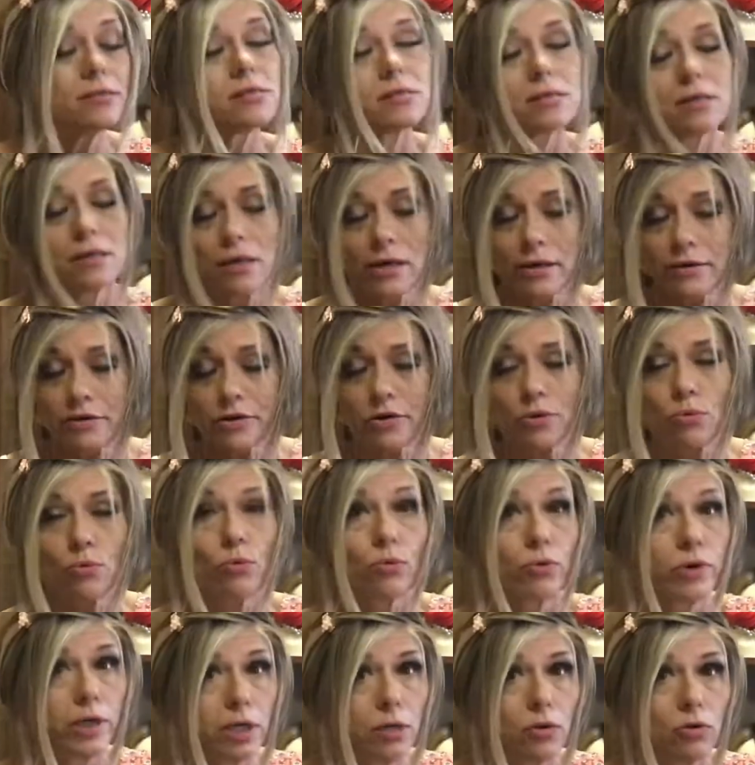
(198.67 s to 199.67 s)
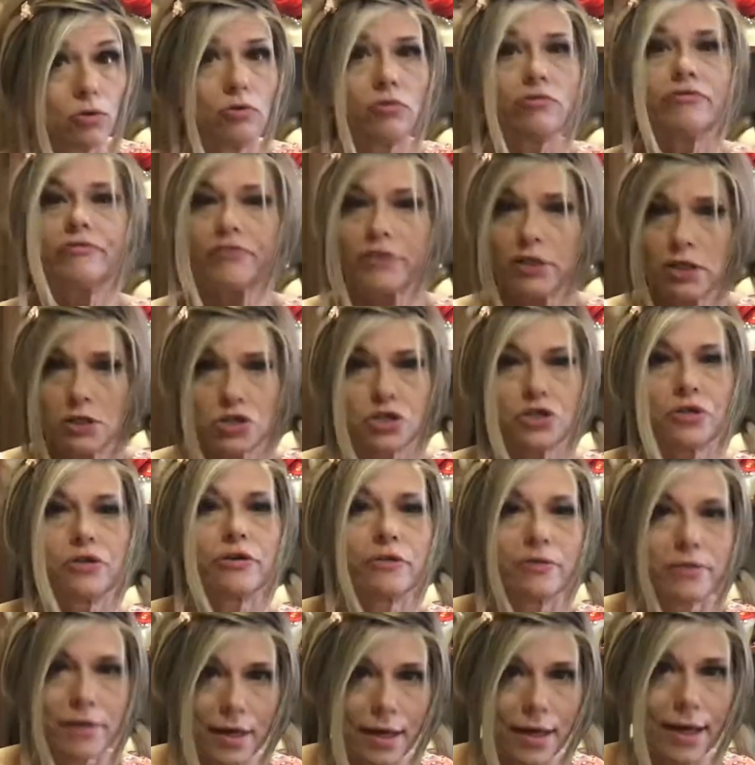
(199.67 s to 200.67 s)
another real feature
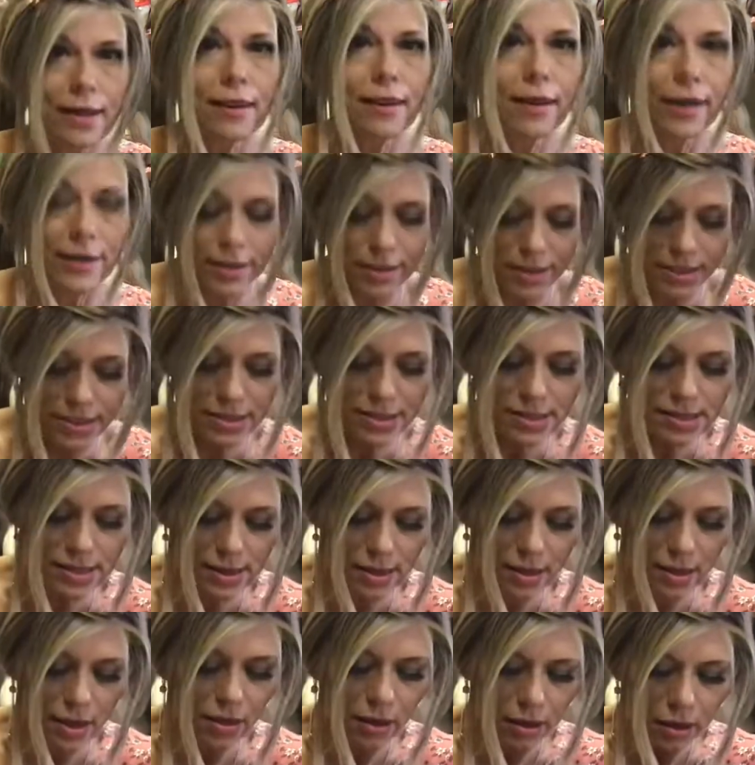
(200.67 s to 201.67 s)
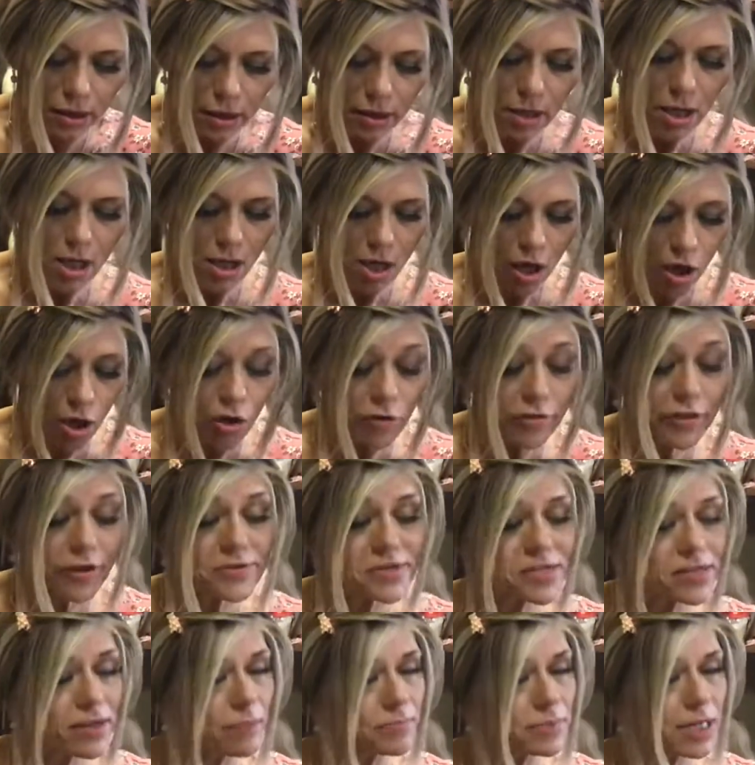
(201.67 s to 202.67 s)
that I like to see. Although
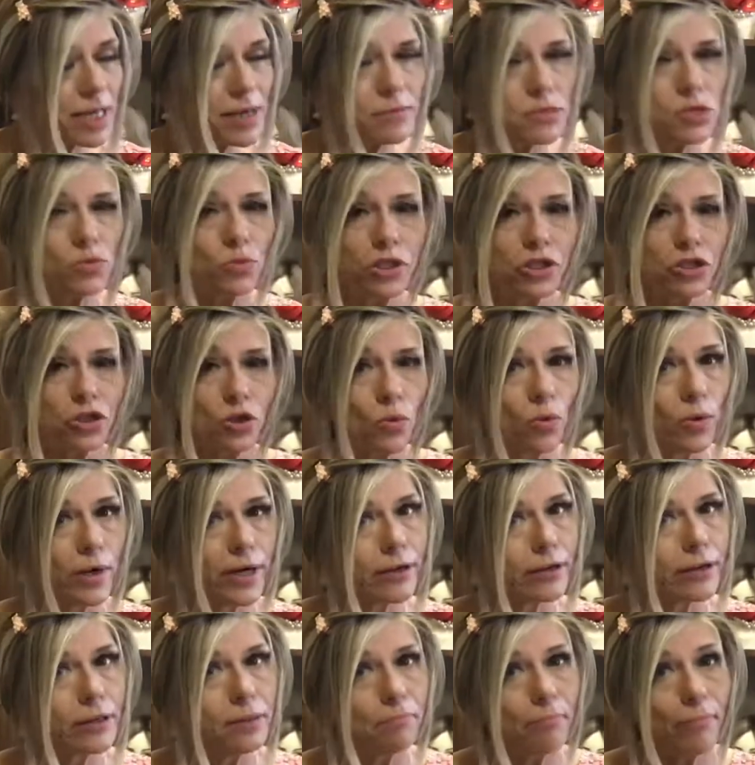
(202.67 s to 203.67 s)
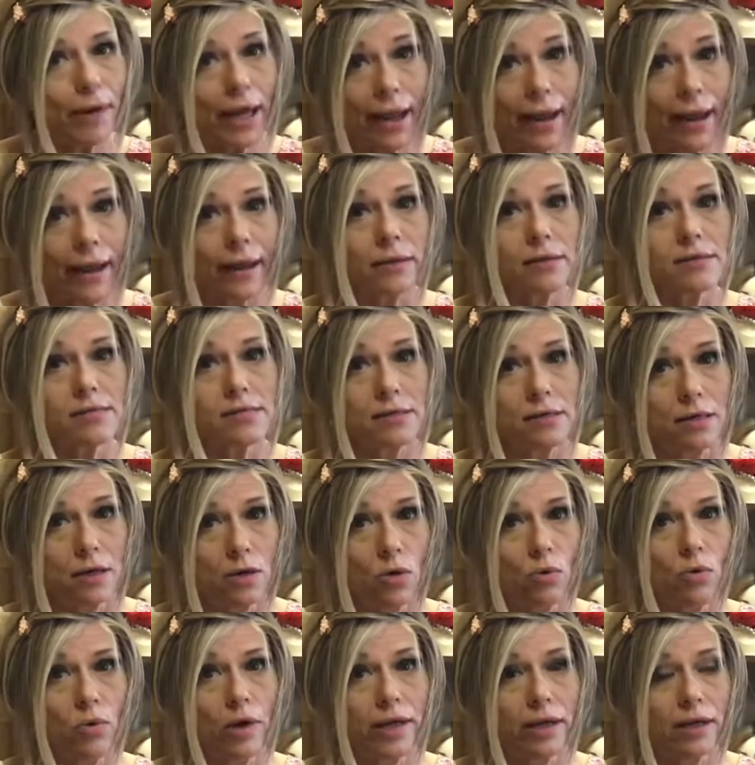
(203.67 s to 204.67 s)
sometimes when you're wearing bangs in a
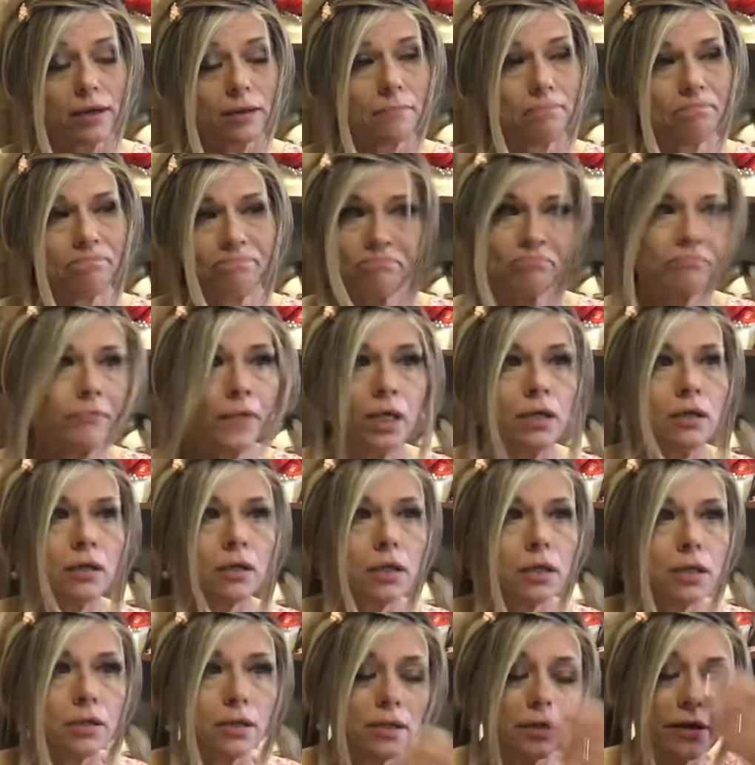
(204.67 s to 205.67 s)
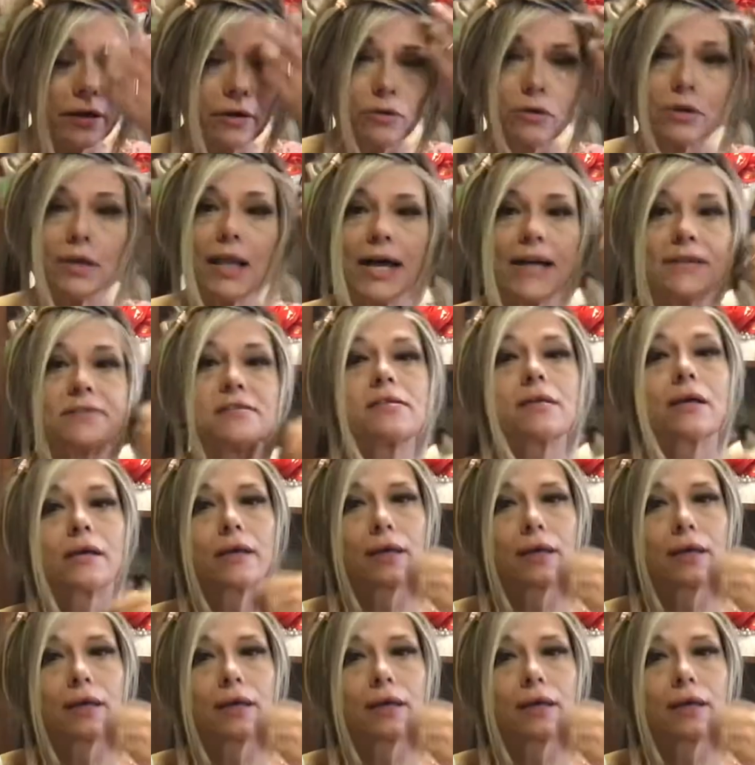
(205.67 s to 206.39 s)
wig, classic